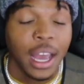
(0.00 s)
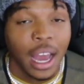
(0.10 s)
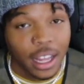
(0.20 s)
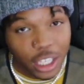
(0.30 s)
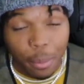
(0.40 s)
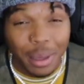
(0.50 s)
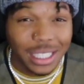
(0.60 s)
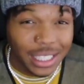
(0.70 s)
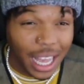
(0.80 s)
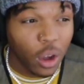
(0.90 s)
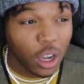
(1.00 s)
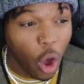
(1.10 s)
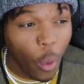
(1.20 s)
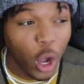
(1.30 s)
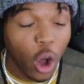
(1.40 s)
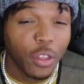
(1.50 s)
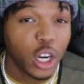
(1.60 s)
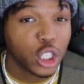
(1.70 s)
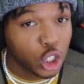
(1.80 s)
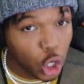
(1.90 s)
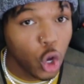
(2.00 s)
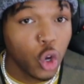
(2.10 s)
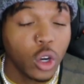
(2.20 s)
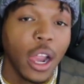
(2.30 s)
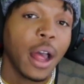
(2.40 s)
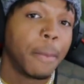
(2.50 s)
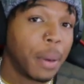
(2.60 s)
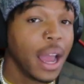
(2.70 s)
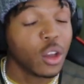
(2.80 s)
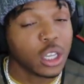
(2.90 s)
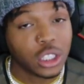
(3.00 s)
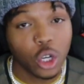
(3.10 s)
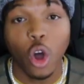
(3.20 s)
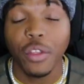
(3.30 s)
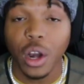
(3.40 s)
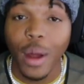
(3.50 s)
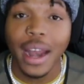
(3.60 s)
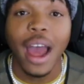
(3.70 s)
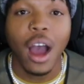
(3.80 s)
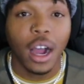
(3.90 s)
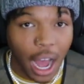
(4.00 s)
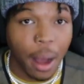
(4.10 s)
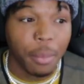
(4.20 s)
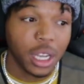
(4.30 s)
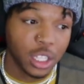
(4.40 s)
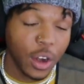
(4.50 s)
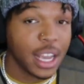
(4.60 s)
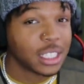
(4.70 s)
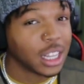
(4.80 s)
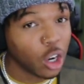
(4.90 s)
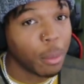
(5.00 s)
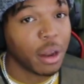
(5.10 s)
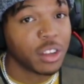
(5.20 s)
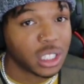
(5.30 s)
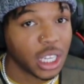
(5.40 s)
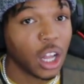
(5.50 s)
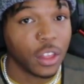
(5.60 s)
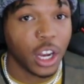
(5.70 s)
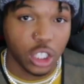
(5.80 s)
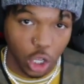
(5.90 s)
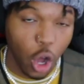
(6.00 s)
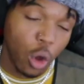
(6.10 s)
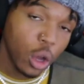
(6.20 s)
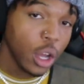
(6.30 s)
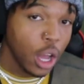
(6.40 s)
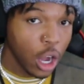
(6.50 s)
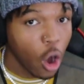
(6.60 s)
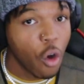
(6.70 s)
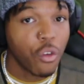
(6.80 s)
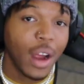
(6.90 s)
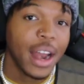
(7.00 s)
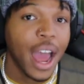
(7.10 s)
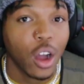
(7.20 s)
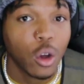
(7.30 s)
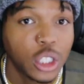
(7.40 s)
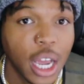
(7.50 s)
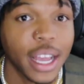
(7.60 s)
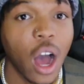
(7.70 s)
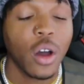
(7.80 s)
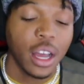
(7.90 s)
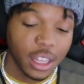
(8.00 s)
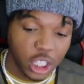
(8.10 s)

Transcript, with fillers: There's gonna be a sale going on there soon, but you can still go on there right now and cop because there is a little bit of a sale on there. So go go over right now and go check out the